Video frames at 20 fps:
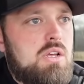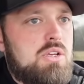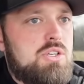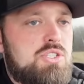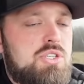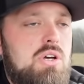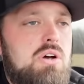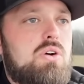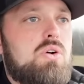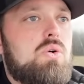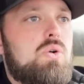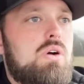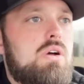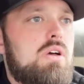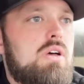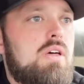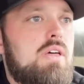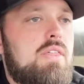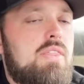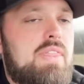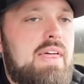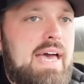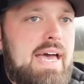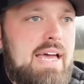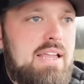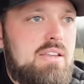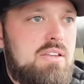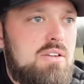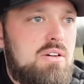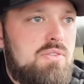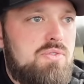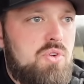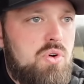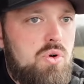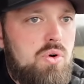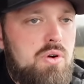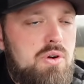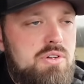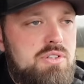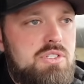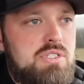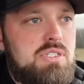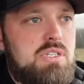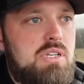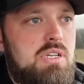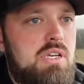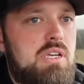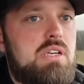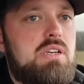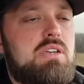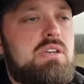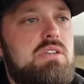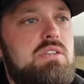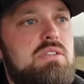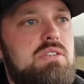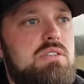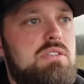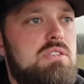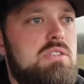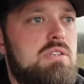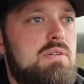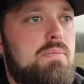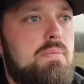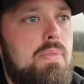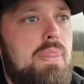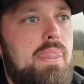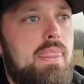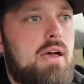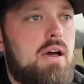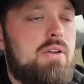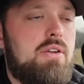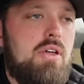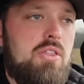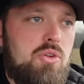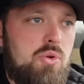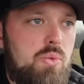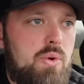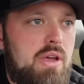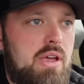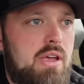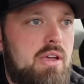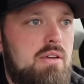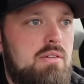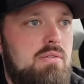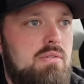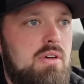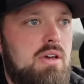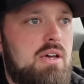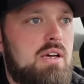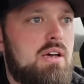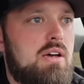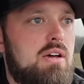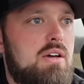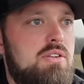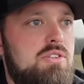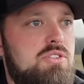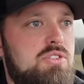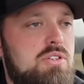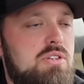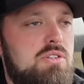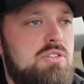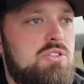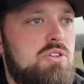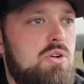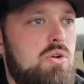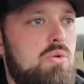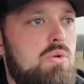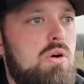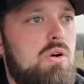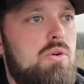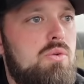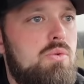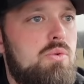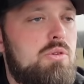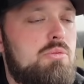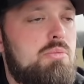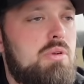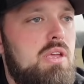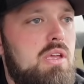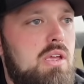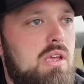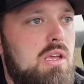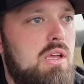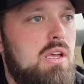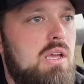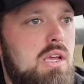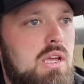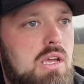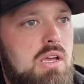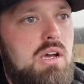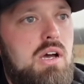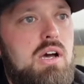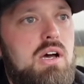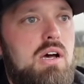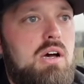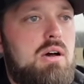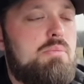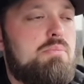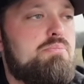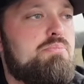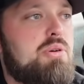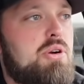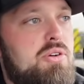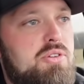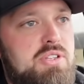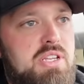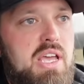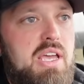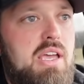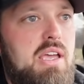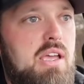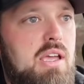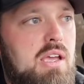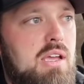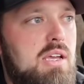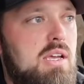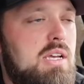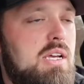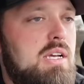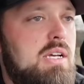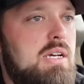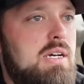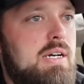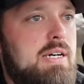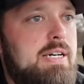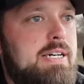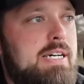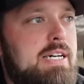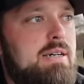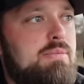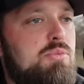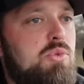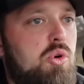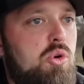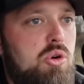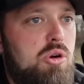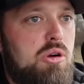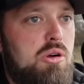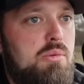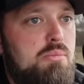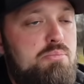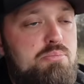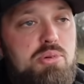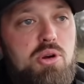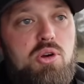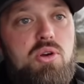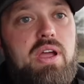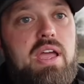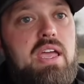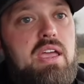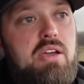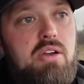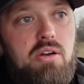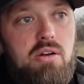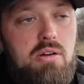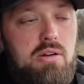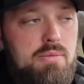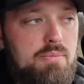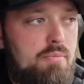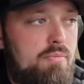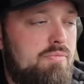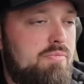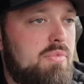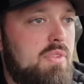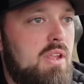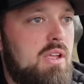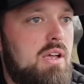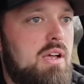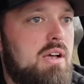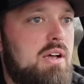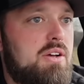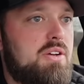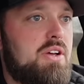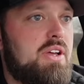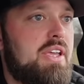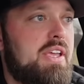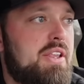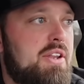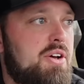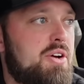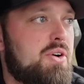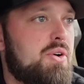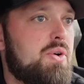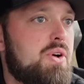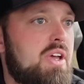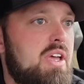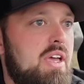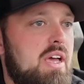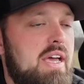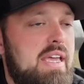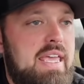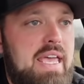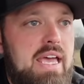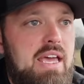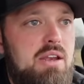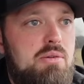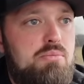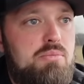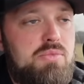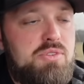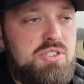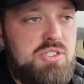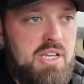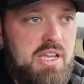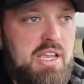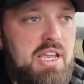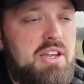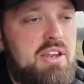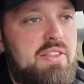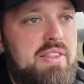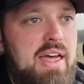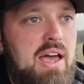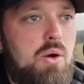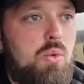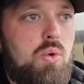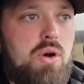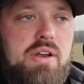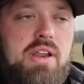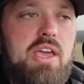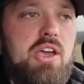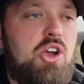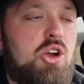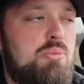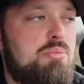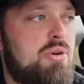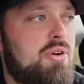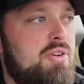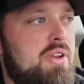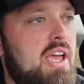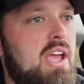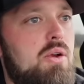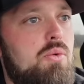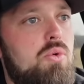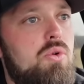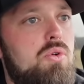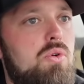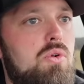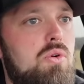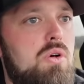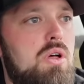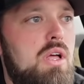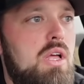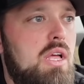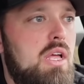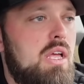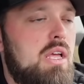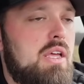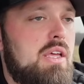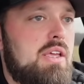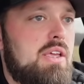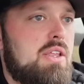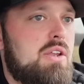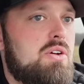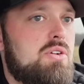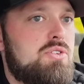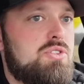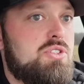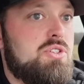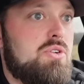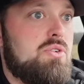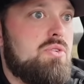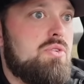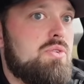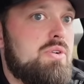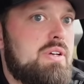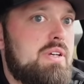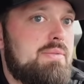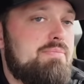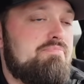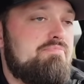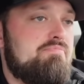So that, of course, is another way to quote would be per day or per acre. Again, sticking to that 1 acre per day rule, so